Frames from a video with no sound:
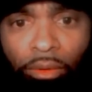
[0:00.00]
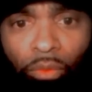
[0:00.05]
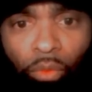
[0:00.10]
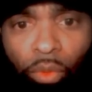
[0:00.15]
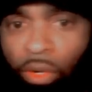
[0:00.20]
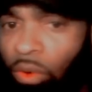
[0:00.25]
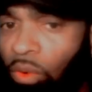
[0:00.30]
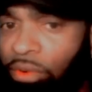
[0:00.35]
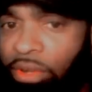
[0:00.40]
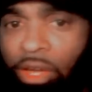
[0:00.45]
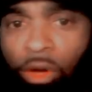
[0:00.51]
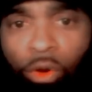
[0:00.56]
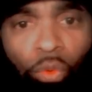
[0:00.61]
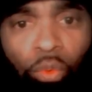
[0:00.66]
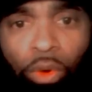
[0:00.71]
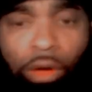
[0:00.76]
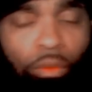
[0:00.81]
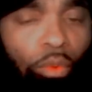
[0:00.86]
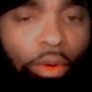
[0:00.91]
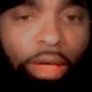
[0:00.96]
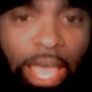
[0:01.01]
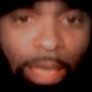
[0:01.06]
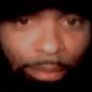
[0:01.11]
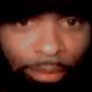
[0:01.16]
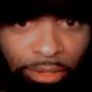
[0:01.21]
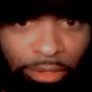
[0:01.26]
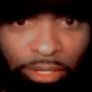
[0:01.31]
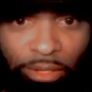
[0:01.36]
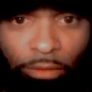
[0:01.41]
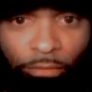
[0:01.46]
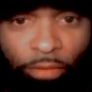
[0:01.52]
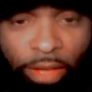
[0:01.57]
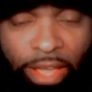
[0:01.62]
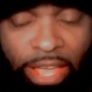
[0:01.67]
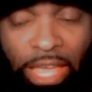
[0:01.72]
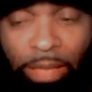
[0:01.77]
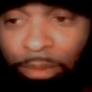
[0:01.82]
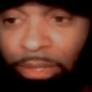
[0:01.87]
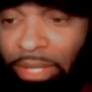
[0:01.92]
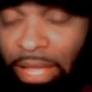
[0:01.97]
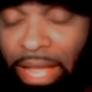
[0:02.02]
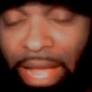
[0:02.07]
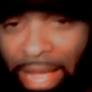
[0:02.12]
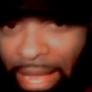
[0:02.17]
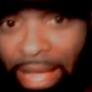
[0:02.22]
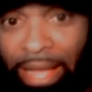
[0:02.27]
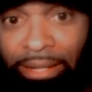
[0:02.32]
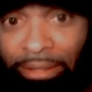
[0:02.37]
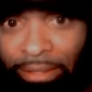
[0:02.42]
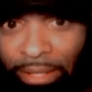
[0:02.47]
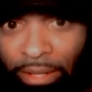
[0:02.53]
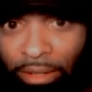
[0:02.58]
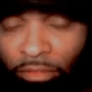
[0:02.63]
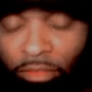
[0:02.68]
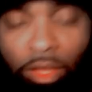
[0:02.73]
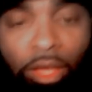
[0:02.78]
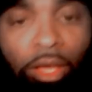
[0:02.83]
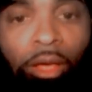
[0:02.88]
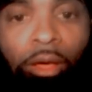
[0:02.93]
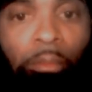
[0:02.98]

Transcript: We don't know what will happen until the fight happens. I got Dev.